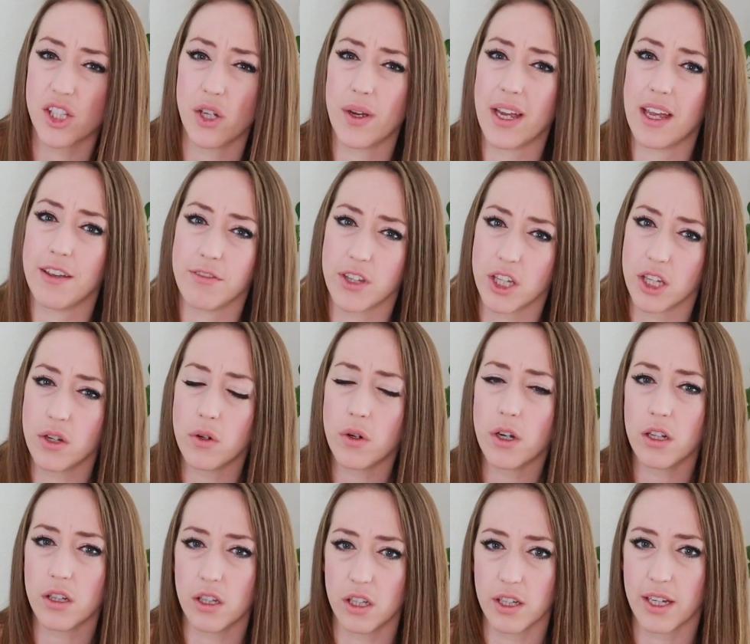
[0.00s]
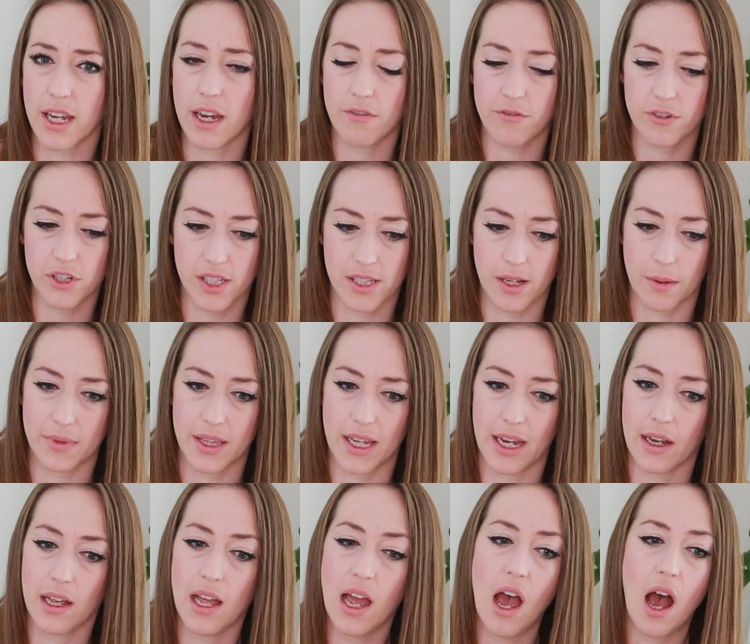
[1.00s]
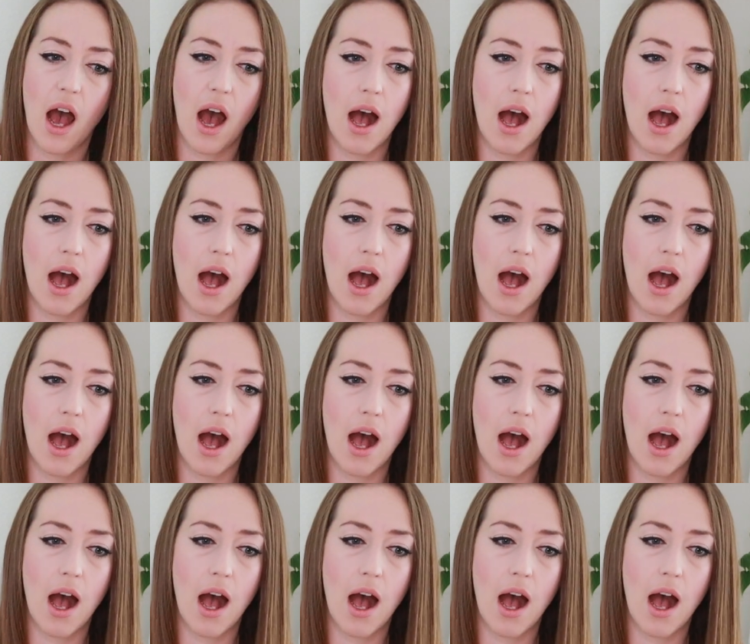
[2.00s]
So if you are looking for something